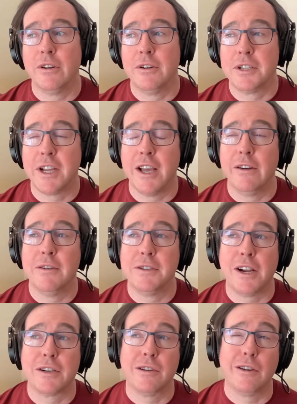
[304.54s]
scanner is
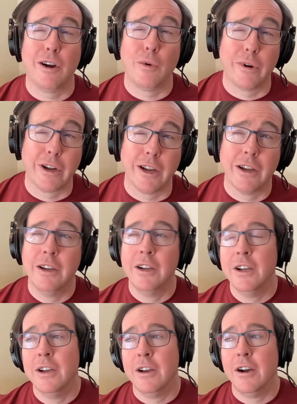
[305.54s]
actually not working.
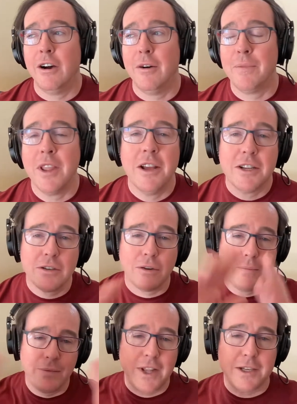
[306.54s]
Um,
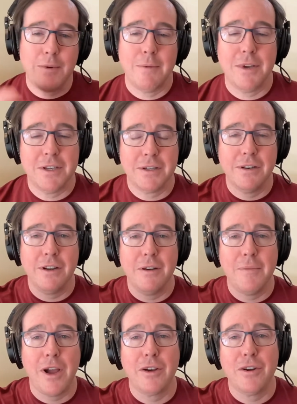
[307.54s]
so that's my piece, and
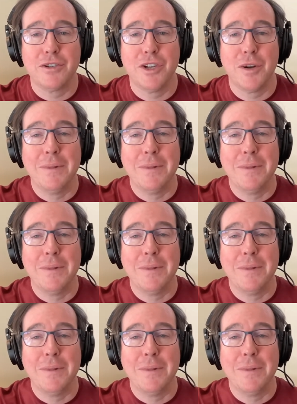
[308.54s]
um, I'm going to shut up and